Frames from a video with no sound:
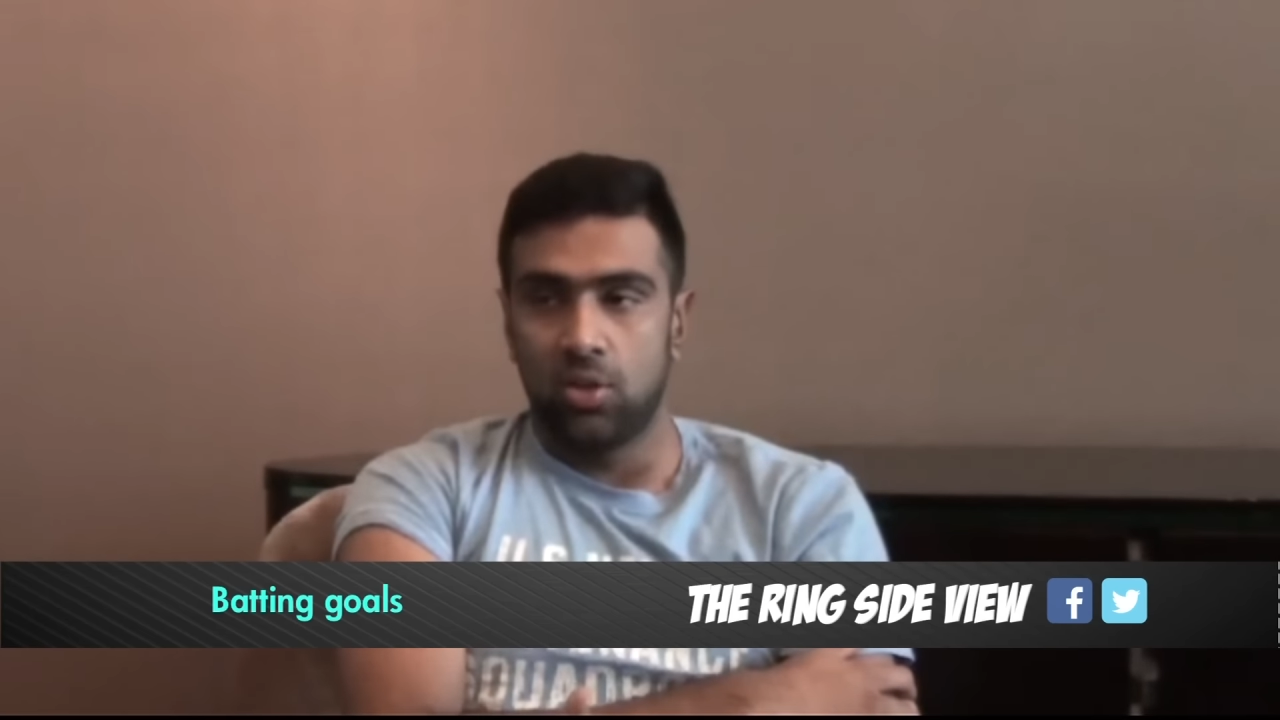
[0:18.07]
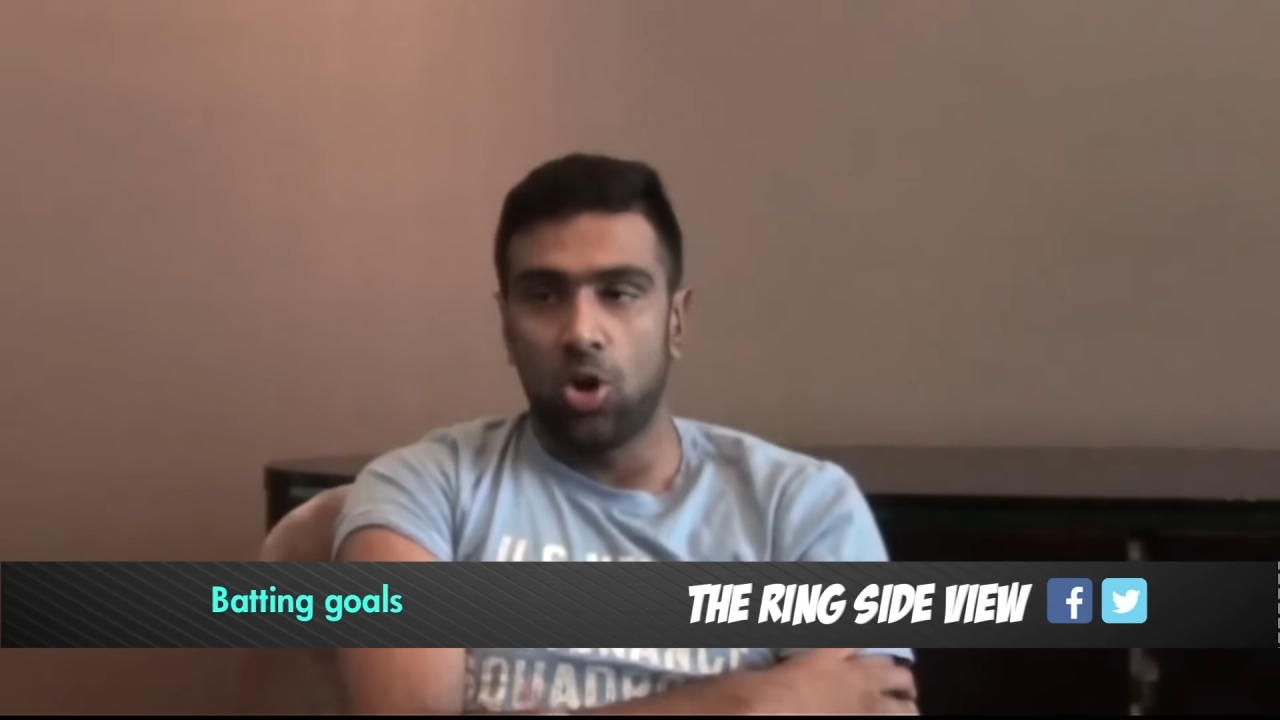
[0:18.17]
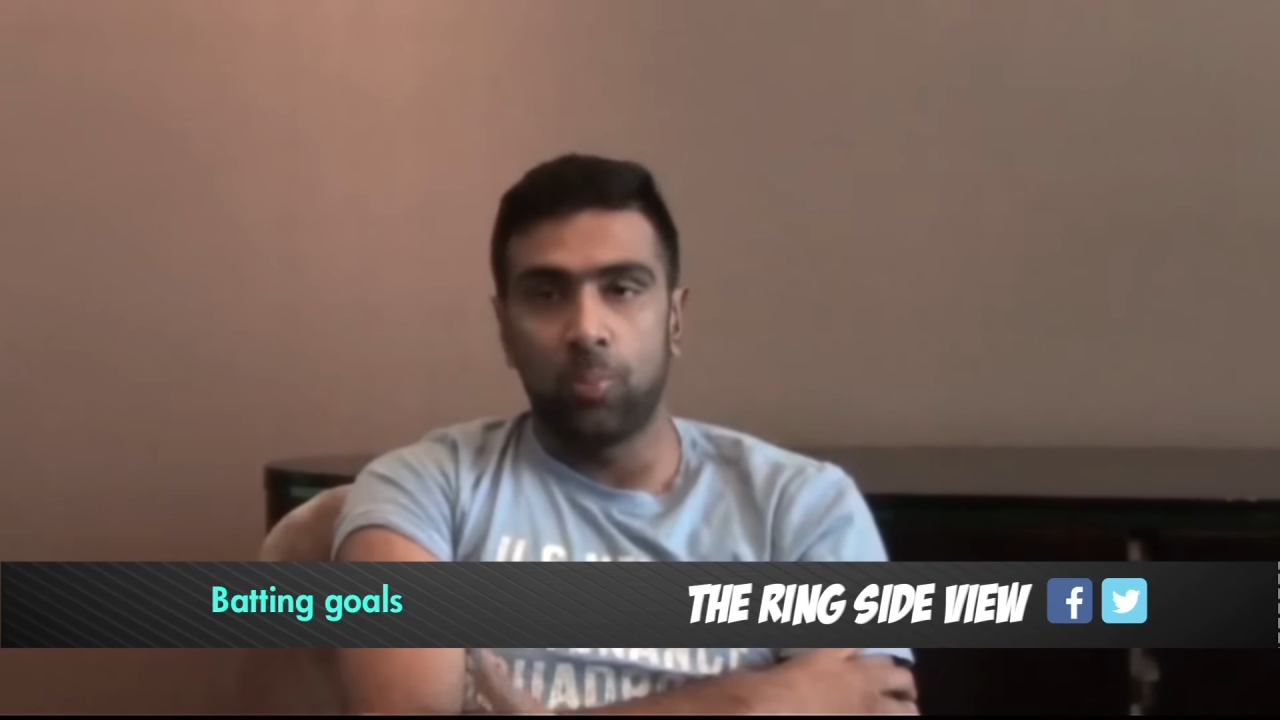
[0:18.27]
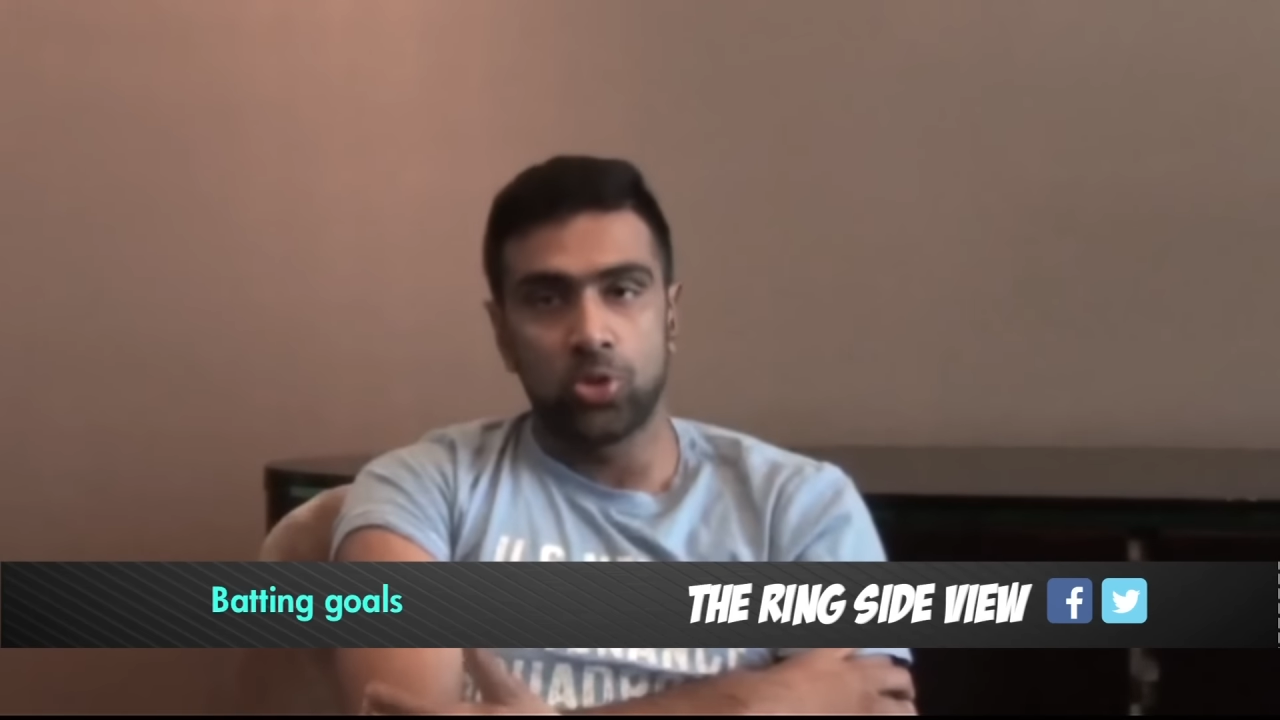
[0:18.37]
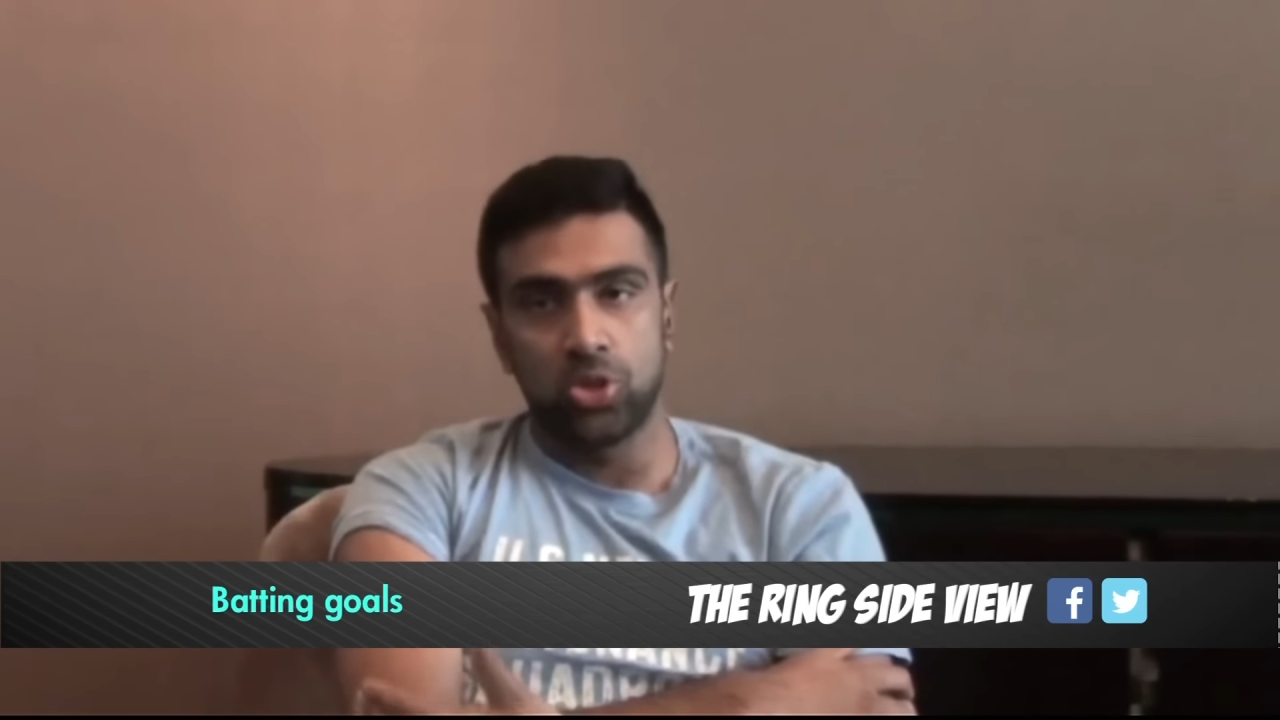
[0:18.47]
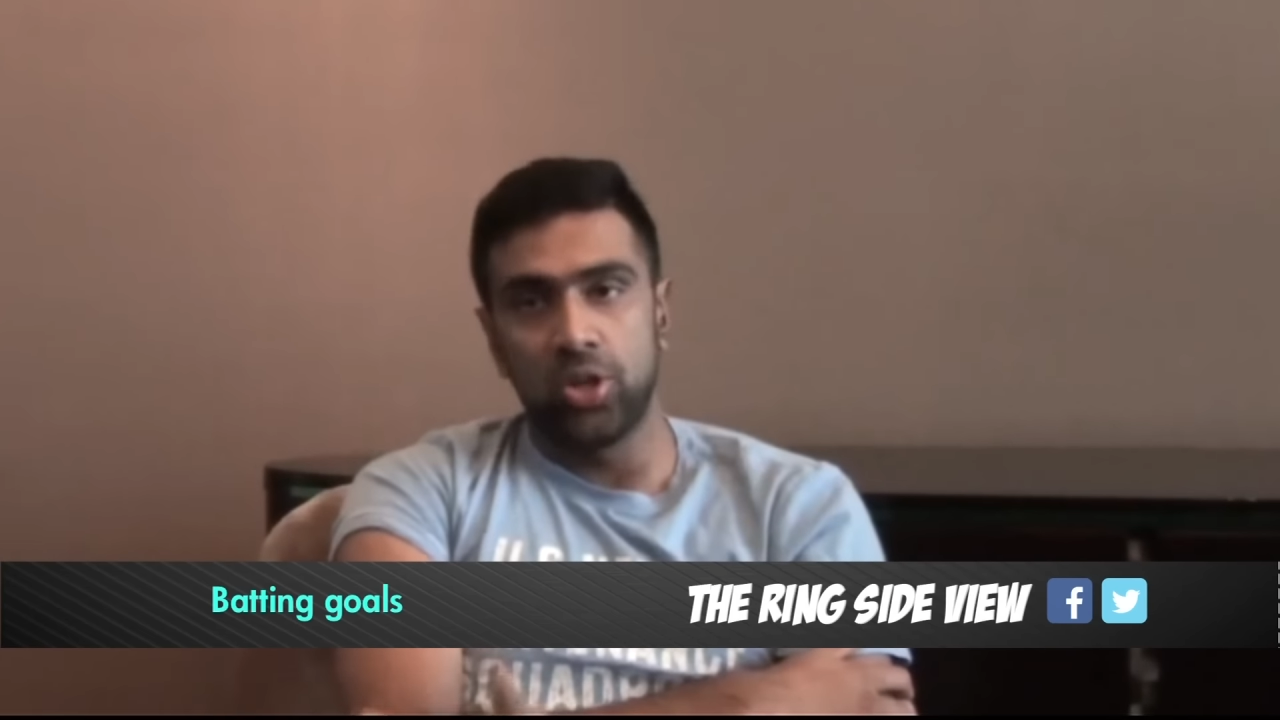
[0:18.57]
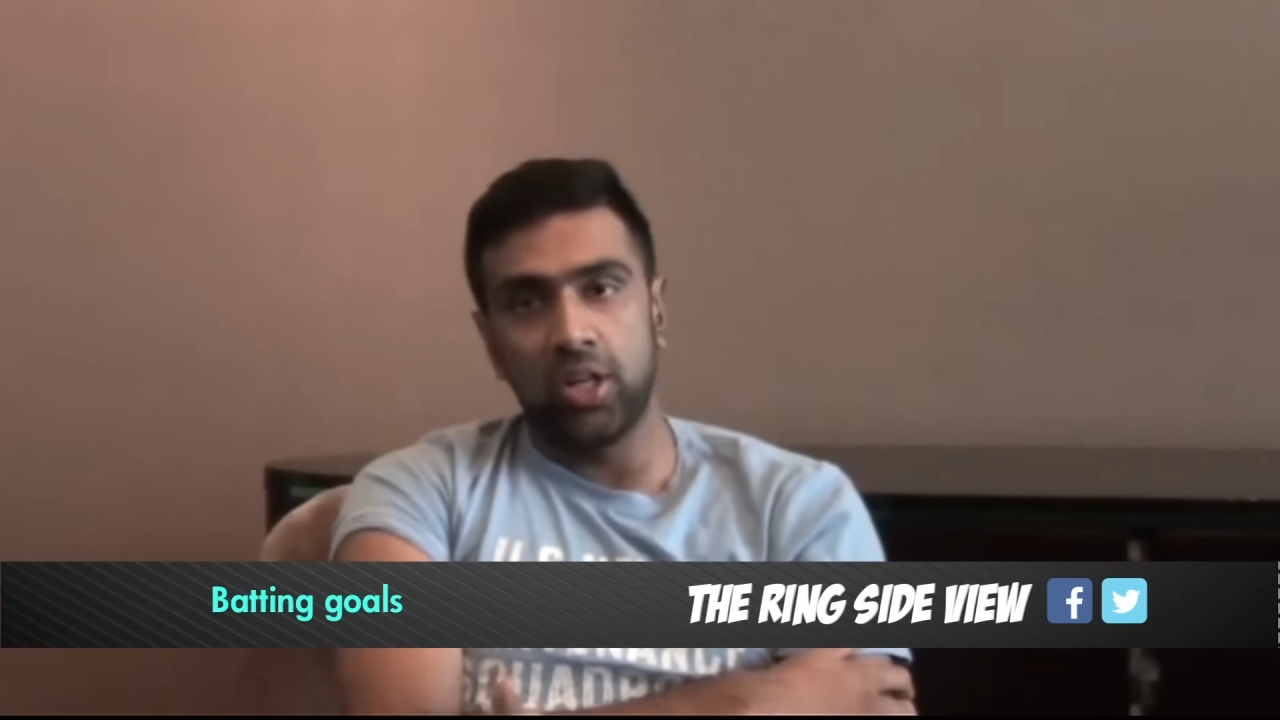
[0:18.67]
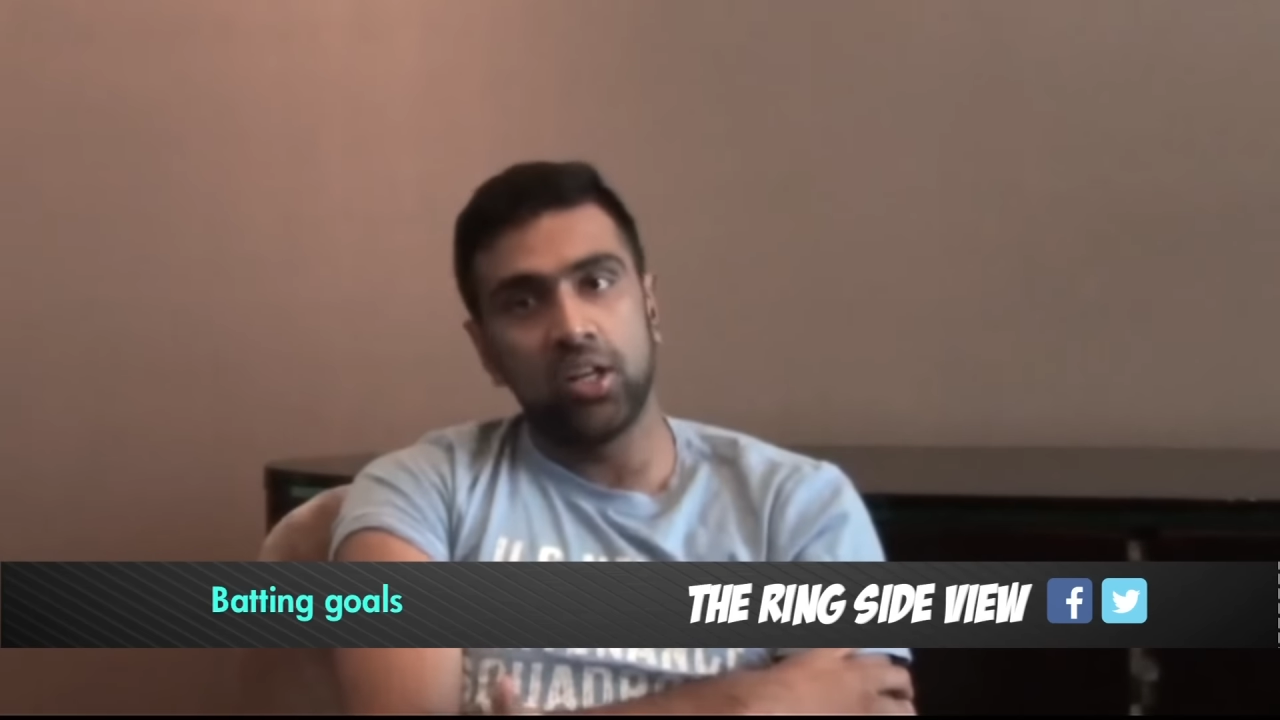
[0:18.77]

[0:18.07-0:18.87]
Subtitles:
opportunity